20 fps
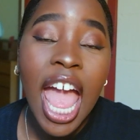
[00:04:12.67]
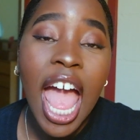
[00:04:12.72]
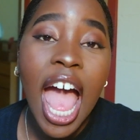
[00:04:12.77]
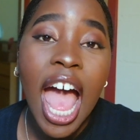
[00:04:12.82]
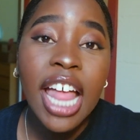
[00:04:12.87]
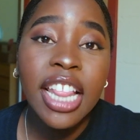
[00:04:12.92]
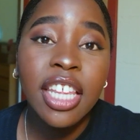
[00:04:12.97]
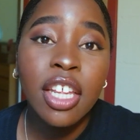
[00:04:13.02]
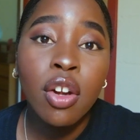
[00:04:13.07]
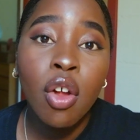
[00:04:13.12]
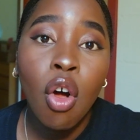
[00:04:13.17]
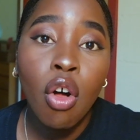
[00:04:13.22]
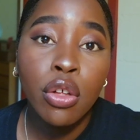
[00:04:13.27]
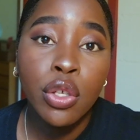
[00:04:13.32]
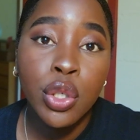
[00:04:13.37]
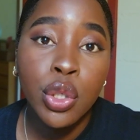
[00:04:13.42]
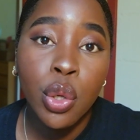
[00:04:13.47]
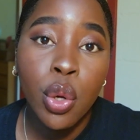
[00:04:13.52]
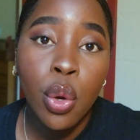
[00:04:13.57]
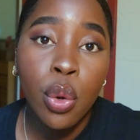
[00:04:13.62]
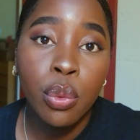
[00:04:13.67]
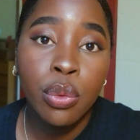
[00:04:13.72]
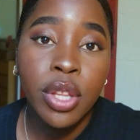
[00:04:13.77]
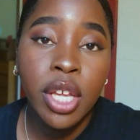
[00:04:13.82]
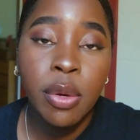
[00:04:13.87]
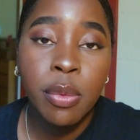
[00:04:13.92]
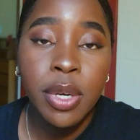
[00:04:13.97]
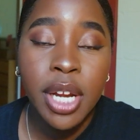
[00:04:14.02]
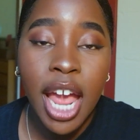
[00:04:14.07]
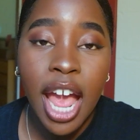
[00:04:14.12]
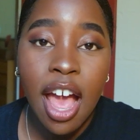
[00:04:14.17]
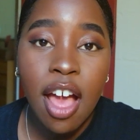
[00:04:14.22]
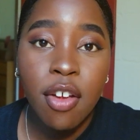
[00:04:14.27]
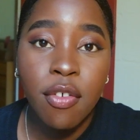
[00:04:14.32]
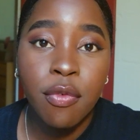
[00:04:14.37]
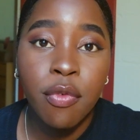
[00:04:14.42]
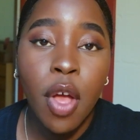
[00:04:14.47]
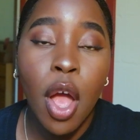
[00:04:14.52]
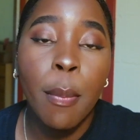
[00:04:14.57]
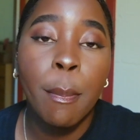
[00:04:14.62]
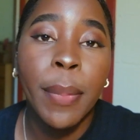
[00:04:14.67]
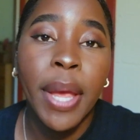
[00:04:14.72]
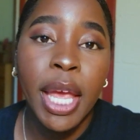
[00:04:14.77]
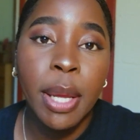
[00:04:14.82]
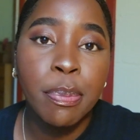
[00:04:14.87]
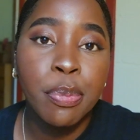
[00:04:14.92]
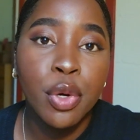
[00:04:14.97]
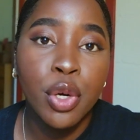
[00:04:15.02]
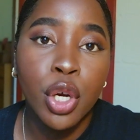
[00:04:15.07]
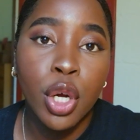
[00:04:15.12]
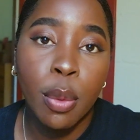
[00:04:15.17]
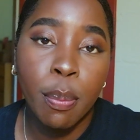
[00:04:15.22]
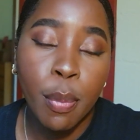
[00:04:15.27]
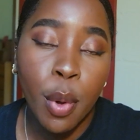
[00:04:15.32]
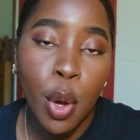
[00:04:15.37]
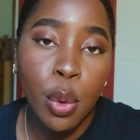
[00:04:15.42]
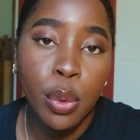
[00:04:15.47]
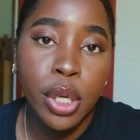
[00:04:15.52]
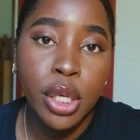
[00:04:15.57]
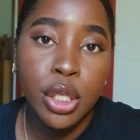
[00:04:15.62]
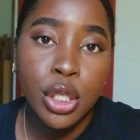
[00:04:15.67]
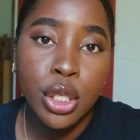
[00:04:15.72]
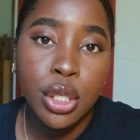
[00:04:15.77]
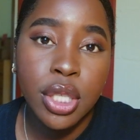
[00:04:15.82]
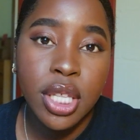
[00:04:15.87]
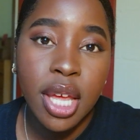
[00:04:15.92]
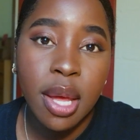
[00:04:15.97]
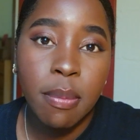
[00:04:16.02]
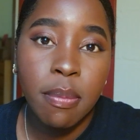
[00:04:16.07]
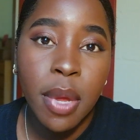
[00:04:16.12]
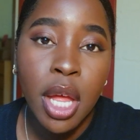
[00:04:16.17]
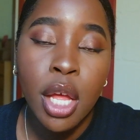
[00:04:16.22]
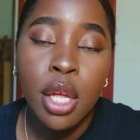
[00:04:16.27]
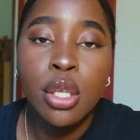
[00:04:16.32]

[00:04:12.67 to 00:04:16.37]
And then also they would have a paper component to them.